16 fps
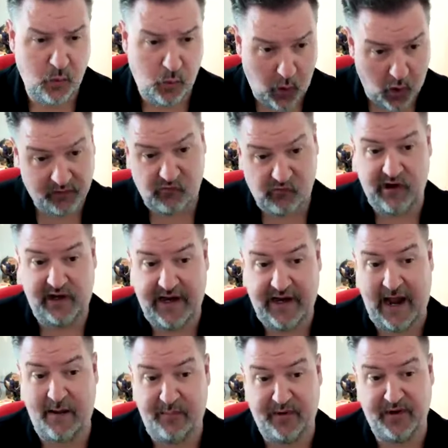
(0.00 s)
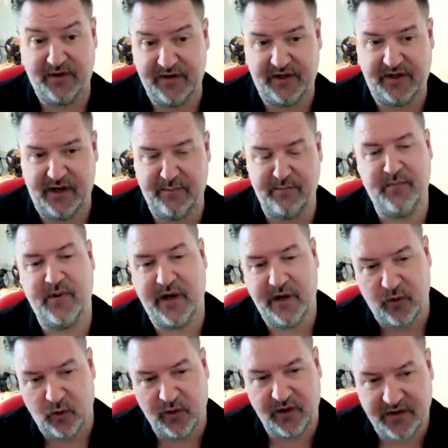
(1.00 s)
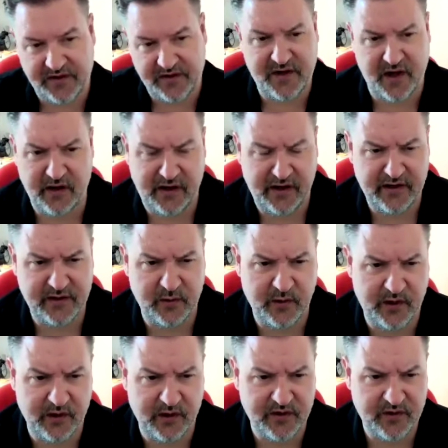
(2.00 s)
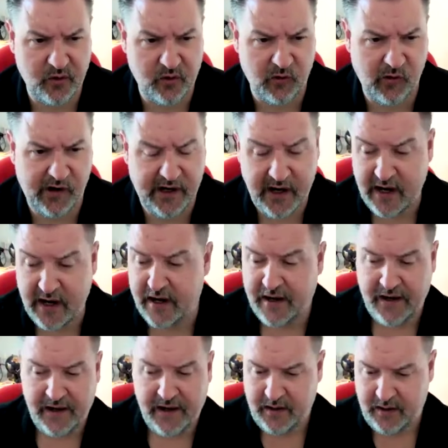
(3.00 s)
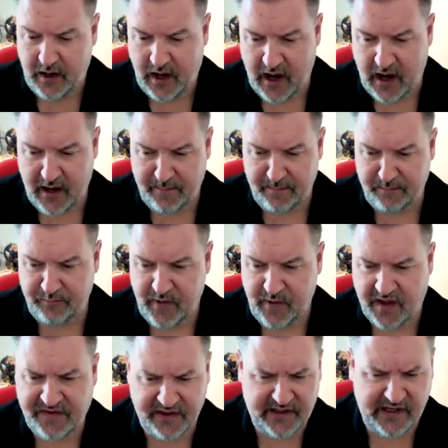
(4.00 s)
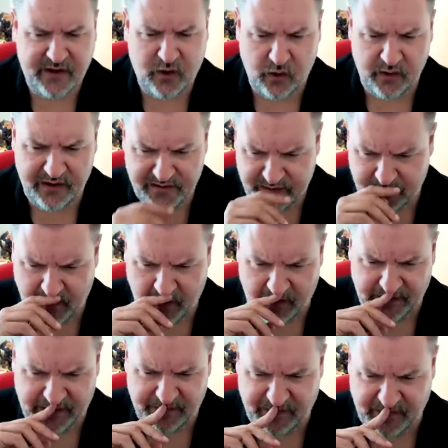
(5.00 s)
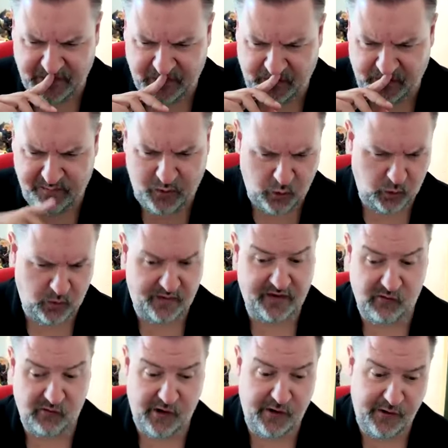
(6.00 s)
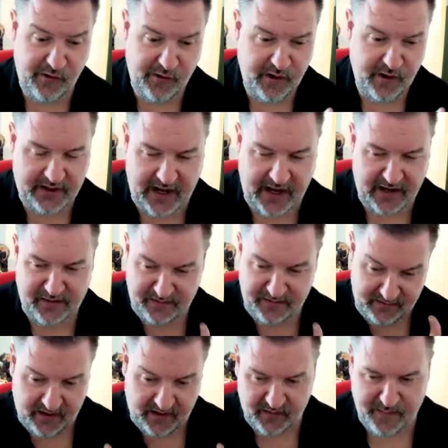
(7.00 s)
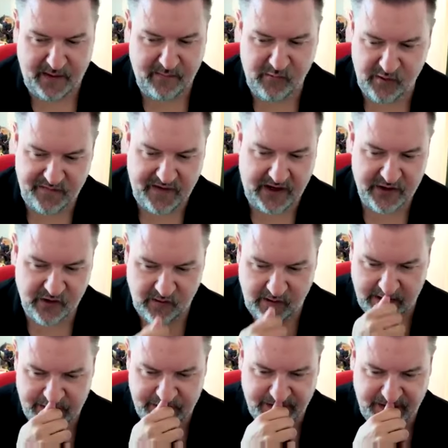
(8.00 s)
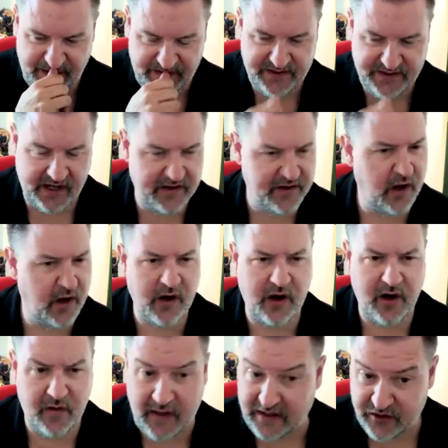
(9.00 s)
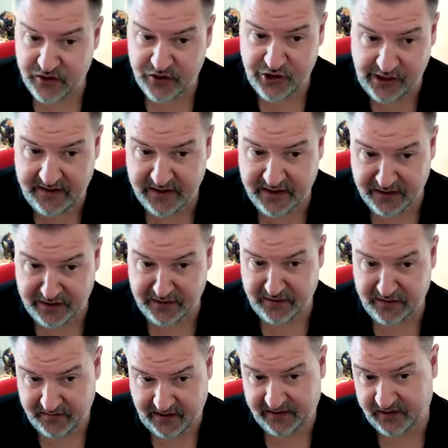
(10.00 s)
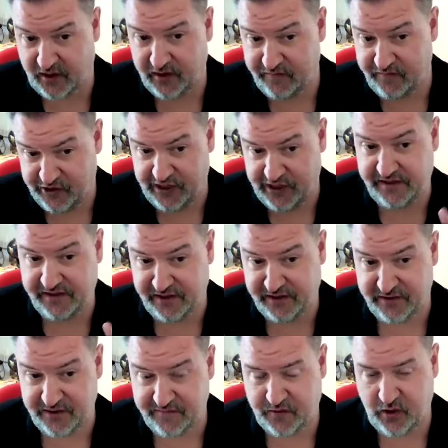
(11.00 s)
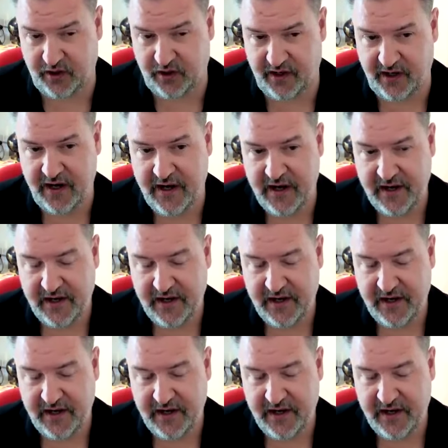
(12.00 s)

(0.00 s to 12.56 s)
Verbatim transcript: what really happened to him in order to turn it into a good story. Um, I think he got into an argument with Paul Theroux, again, another member of that generation, who said, no, no, no, that's cheating. That's kind of cheating. You've got to,